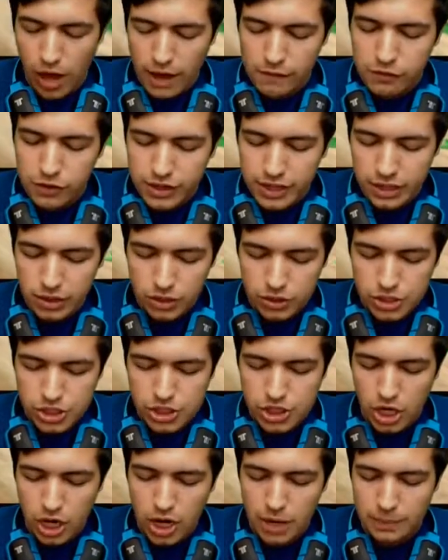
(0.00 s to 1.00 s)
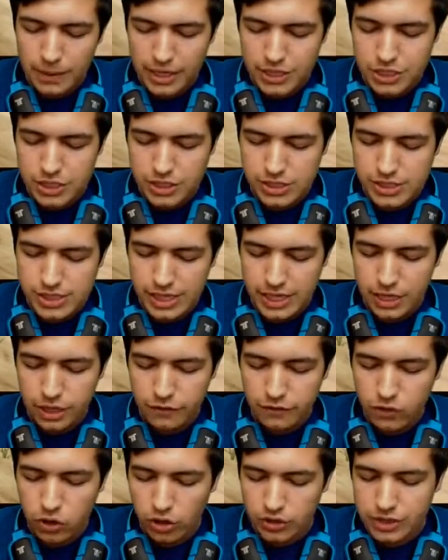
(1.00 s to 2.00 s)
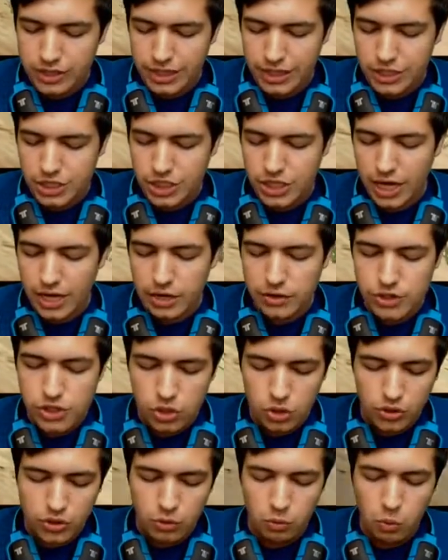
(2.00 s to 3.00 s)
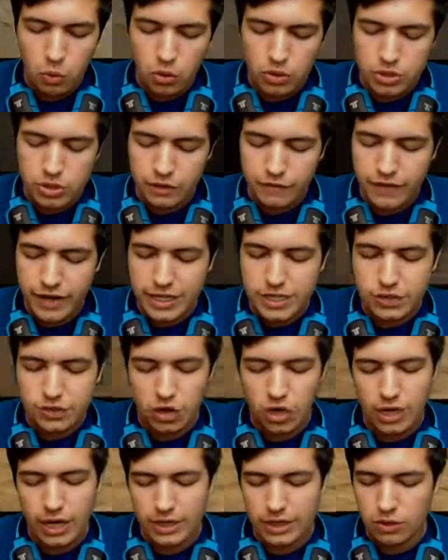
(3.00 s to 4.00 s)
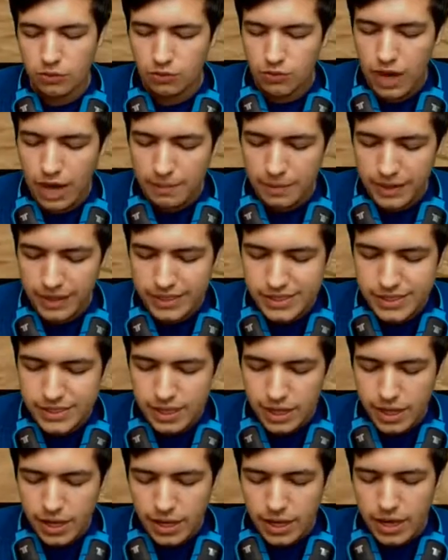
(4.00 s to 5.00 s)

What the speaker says: Everything looks sharp, as you can see. You've got the shadows, you've got the water effects, you've got like the rapids.